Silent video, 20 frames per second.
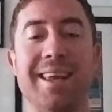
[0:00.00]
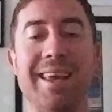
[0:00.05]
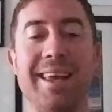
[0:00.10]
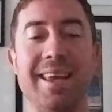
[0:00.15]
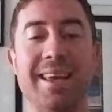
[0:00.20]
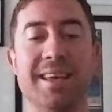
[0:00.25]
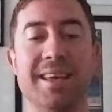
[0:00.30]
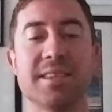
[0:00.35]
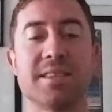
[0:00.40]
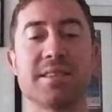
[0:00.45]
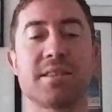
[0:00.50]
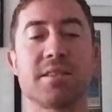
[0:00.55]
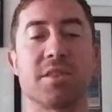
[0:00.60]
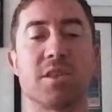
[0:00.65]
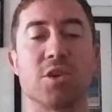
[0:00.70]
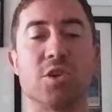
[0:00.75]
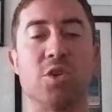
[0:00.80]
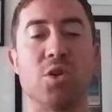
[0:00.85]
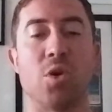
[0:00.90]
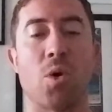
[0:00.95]
is the
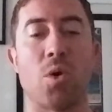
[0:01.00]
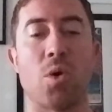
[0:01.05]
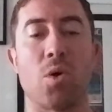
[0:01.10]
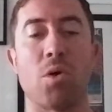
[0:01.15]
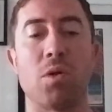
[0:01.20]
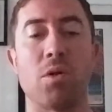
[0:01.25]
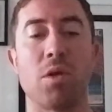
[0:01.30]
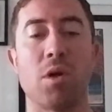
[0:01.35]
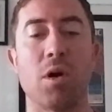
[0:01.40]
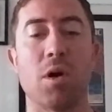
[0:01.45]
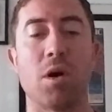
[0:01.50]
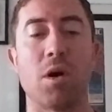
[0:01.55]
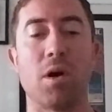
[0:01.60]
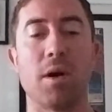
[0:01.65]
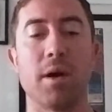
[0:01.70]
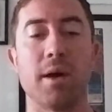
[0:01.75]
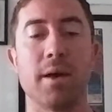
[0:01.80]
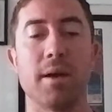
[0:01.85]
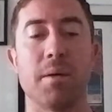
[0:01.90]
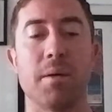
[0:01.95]
goal
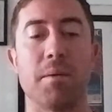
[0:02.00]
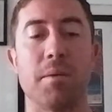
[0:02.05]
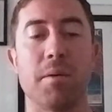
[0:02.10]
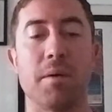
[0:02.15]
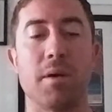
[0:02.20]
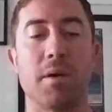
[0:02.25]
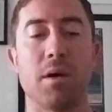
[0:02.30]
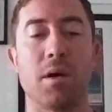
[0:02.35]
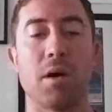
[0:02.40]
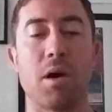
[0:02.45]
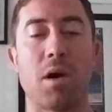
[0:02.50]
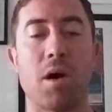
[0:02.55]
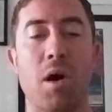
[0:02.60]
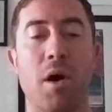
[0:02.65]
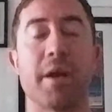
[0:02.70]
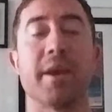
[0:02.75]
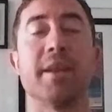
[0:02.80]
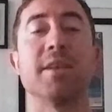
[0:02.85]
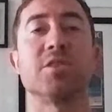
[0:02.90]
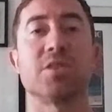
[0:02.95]

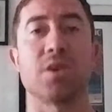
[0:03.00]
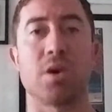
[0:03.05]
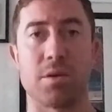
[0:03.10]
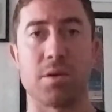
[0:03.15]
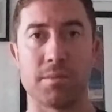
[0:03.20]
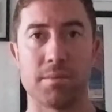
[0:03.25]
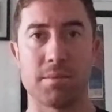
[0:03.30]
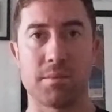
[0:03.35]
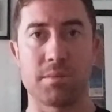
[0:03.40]
on its own.